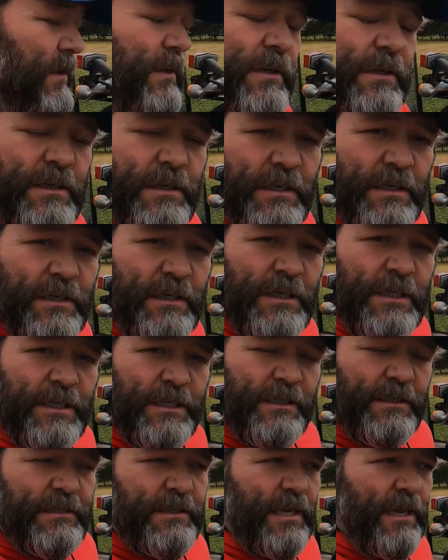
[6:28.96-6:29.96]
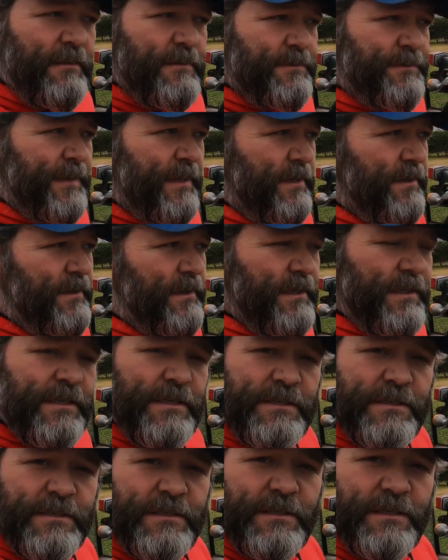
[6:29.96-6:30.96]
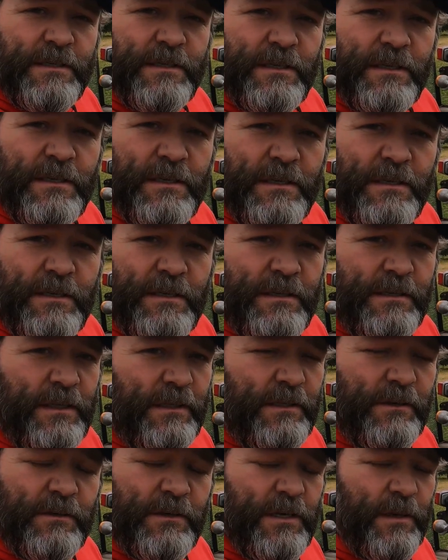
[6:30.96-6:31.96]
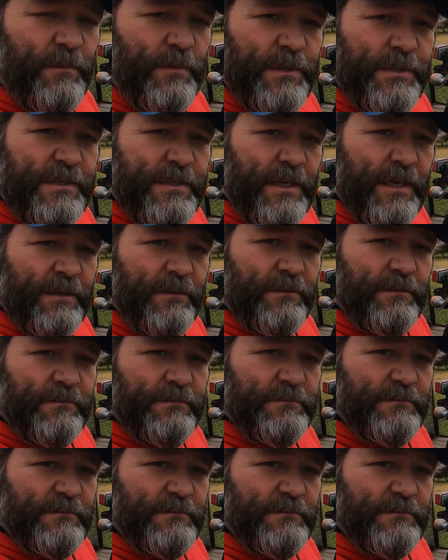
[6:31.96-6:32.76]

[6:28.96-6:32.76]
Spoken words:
look 100 times better than this that don't come with a title.